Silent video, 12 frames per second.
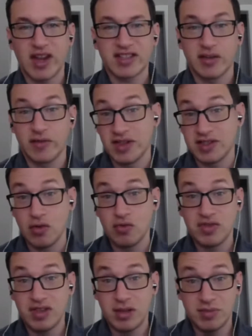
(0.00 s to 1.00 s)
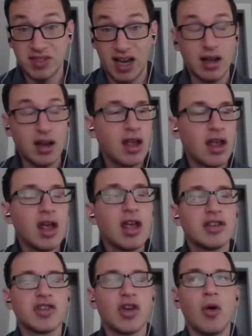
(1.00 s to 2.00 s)
arrest of his own deep state.
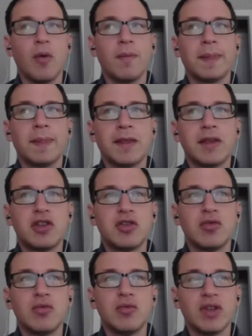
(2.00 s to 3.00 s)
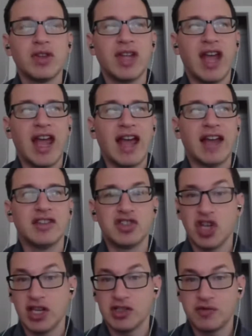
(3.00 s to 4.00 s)
So Q really had to
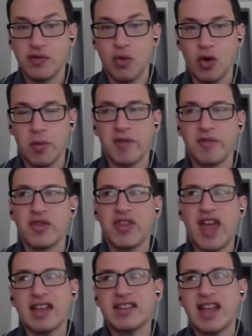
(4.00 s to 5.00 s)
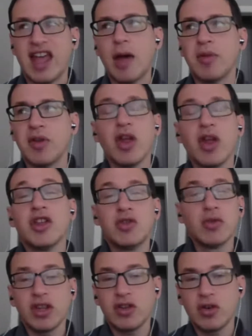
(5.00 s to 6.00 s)
change form. And for that to happen,
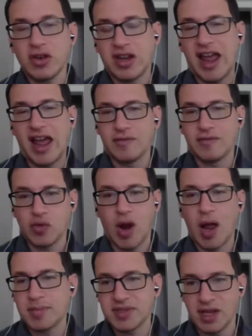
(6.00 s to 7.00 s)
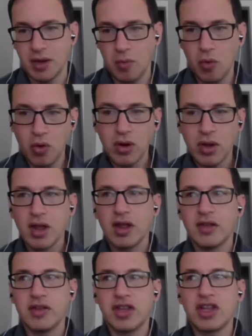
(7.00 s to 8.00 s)
you really couldn't have drops anymore.
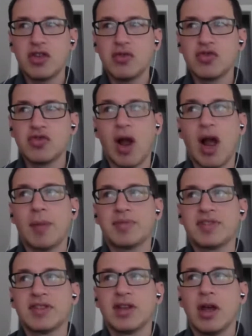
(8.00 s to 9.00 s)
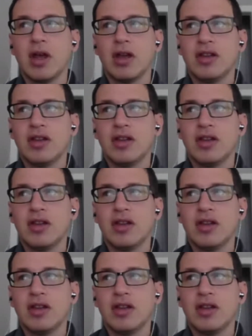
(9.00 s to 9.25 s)
The Q drops